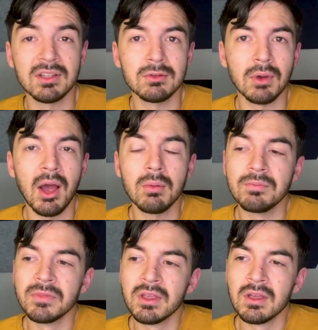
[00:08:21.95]
it throughout,
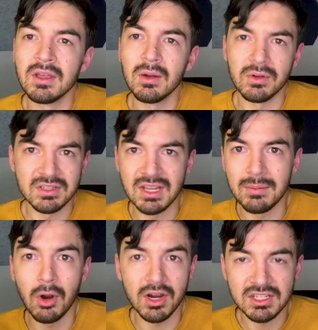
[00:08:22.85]
or the same
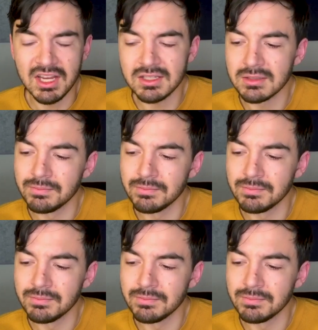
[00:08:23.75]
architects.